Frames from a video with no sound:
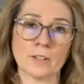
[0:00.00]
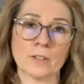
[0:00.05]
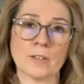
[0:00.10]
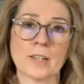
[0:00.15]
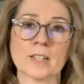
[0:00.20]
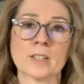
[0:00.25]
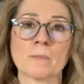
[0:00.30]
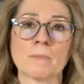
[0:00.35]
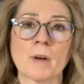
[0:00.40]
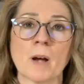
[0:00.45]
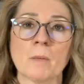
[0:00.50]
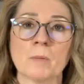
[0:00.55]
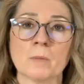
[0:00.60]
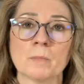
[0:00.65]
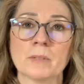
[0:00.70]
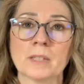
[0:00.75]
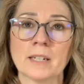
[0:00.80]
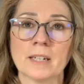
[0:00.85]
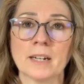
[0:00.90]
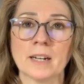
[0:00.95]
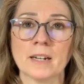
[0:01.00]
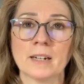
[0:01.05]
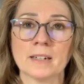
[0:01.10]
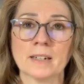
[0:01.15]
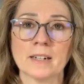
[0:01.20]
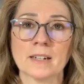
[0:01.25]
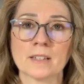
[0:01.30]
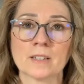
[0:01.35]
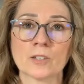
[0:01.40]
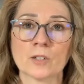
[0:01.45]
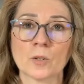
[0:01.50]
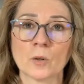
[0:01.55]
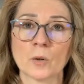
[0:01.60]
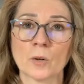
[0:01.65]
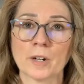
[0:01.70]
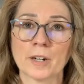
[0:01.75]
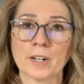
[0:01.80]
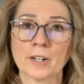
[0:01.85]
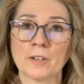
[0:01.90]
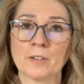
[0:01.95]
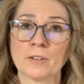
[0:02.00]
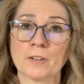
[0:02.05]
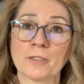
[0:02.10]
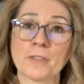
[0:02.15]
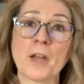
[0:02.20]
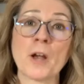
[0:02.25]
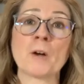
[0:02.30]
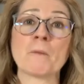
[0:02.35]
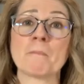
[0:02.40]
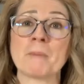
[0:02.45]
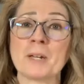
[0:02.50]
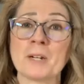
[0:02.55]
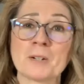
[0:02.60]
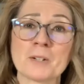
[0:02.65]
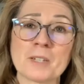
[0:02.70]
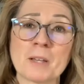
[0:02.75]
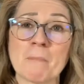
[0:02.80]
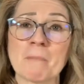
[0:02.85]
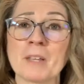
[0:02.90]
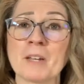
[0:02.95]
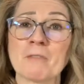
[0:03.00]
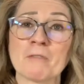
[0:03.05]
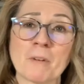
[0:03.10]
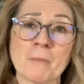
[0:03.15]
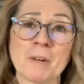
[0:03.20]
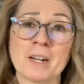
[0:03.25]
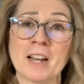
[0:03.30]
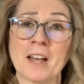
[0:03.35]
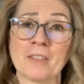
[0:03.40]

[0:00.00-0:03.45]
that's probably a story or therapy or something for